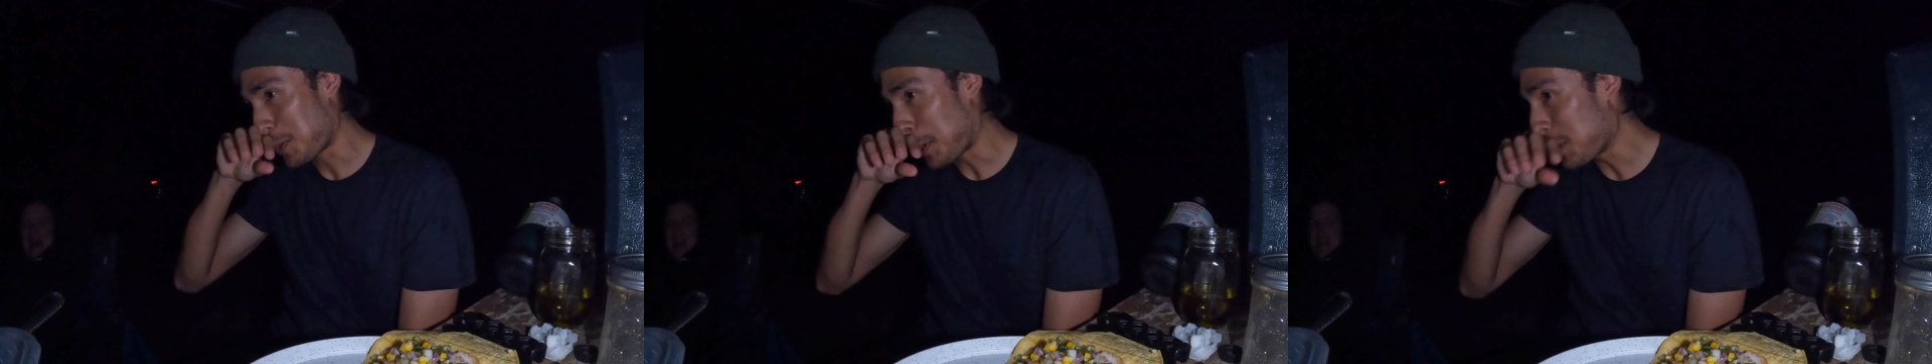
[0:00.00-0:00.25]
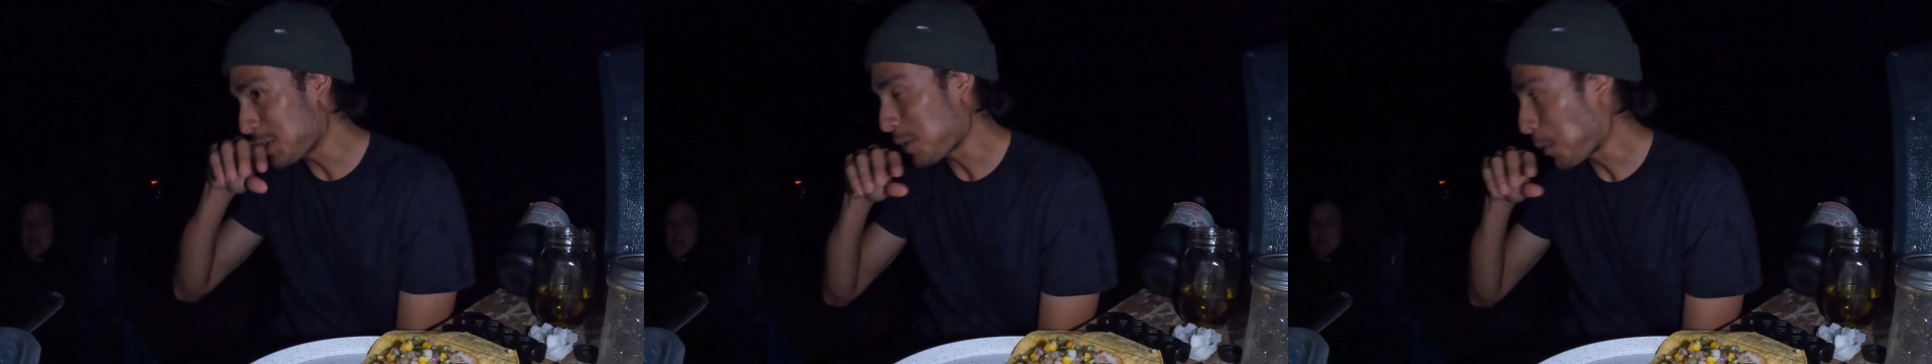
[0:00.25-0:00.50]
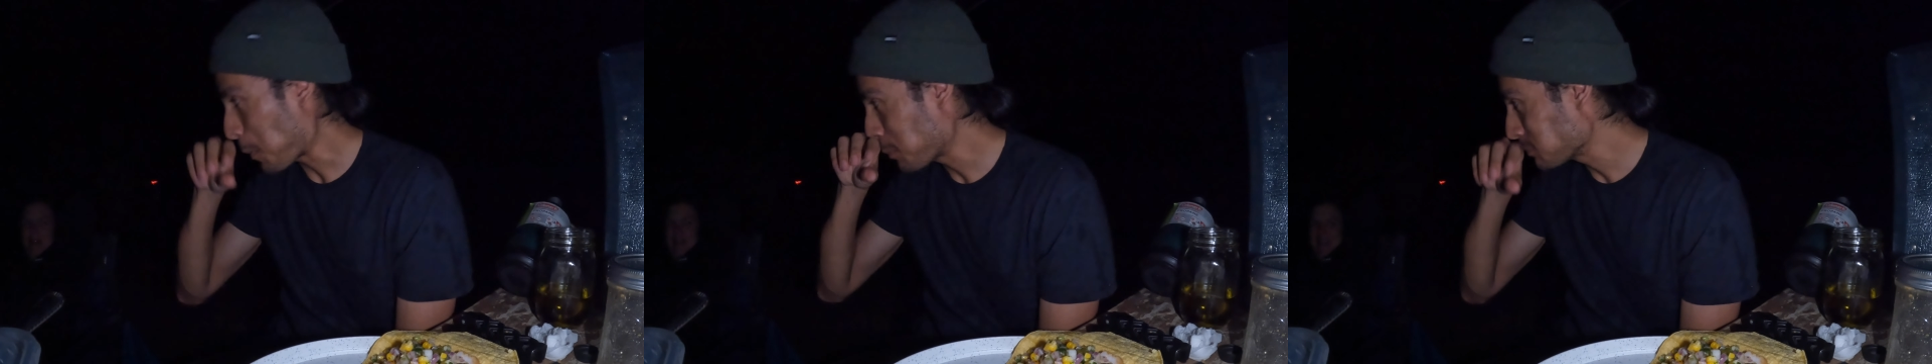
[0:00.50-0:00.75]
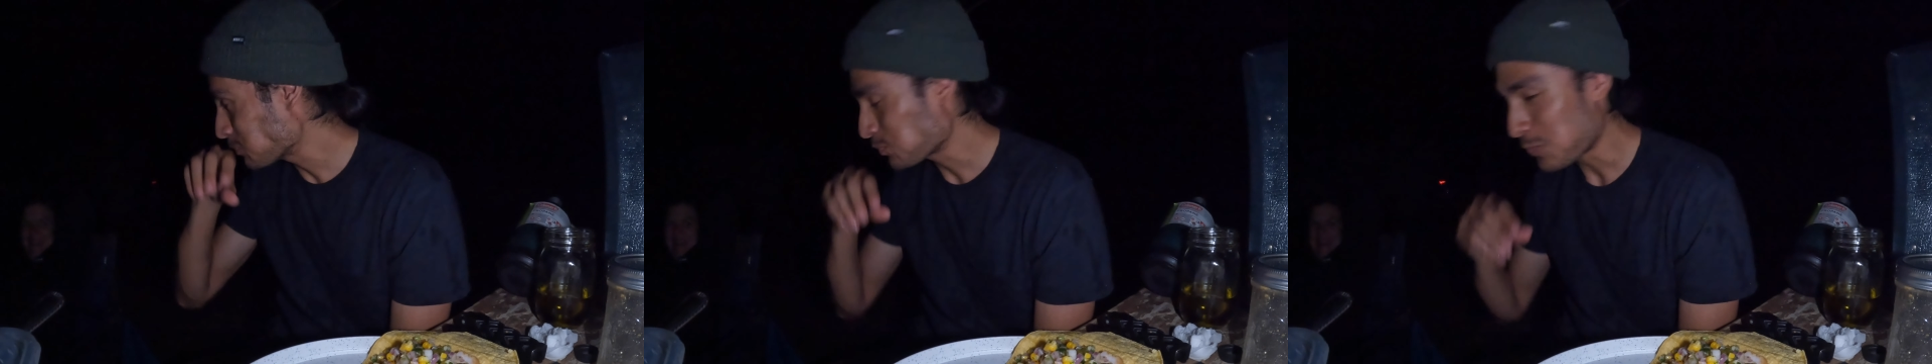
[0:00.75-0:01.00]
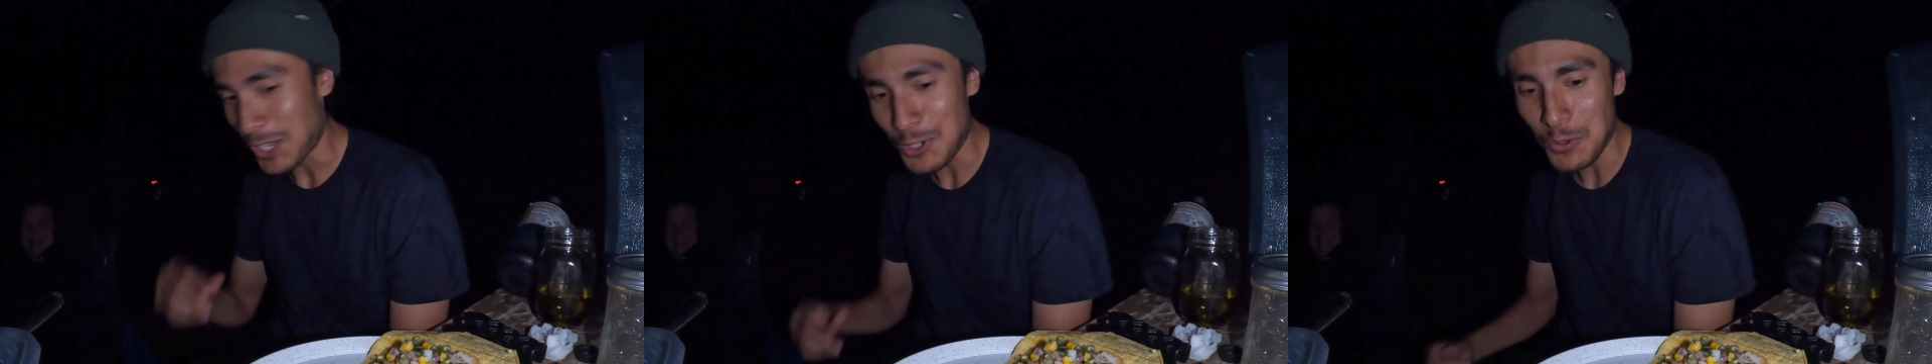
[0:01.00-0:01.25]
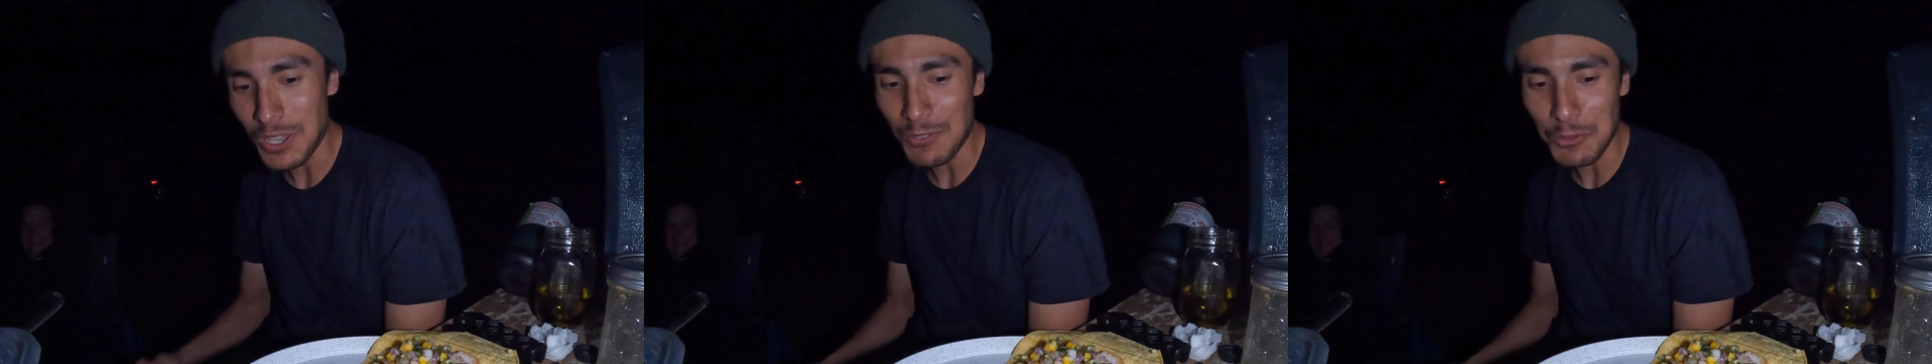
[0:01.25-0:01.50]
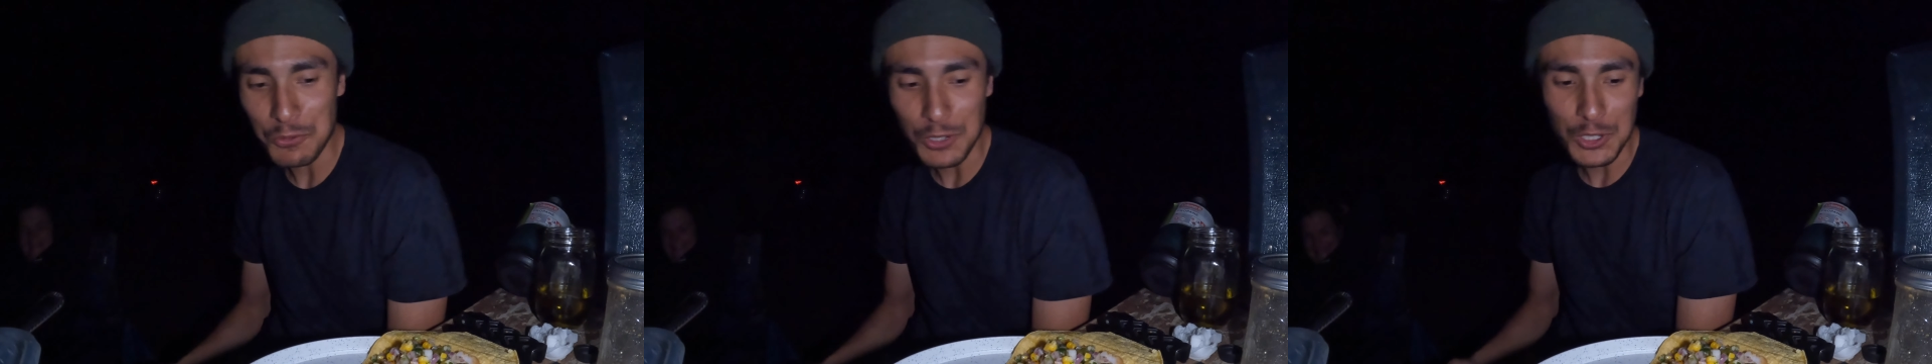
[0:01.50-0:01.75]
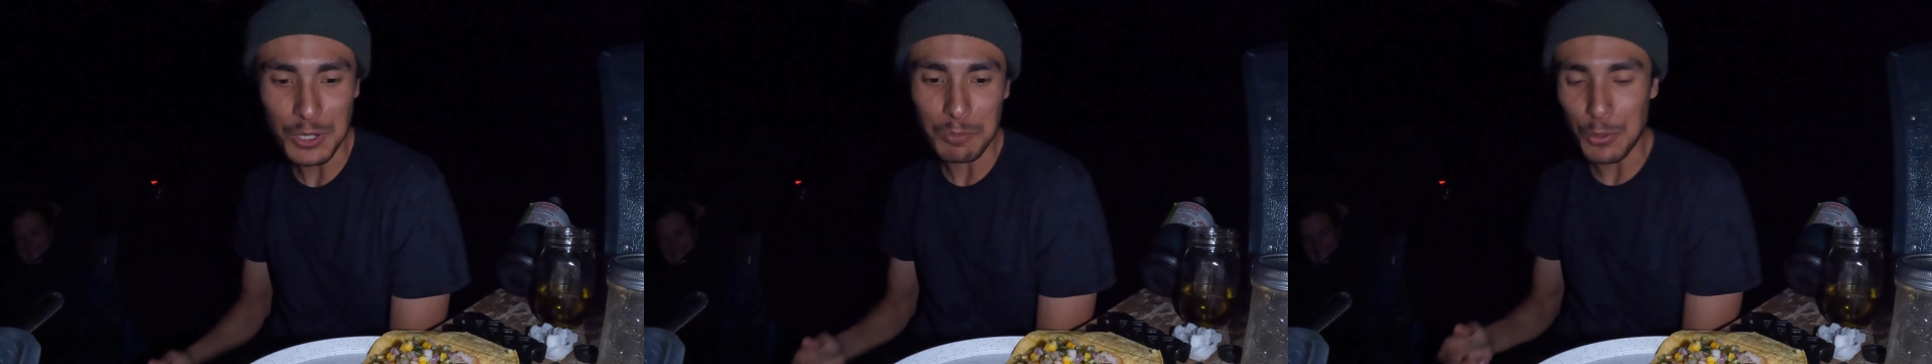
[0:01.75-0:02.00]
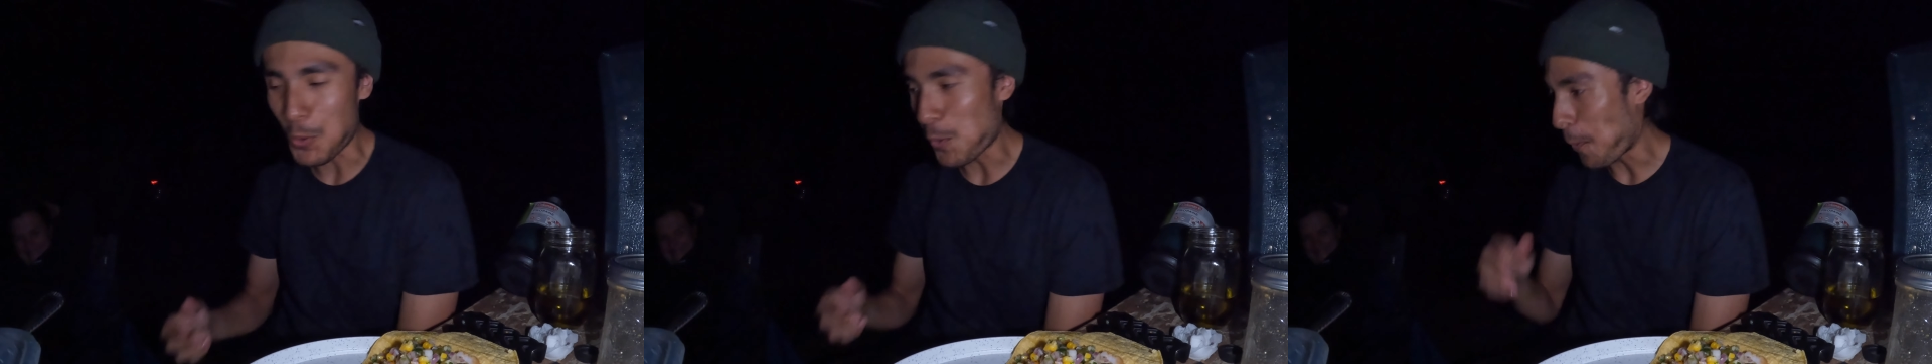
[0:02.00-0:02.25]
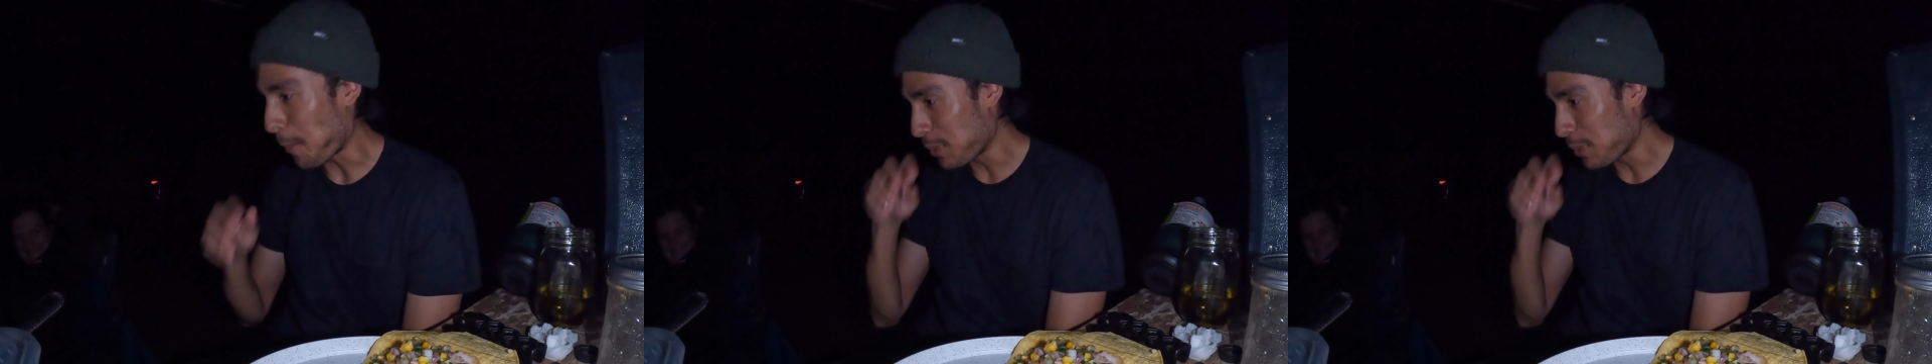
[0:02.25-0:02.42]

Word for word: I, I bought it. I don't have a fishing pole,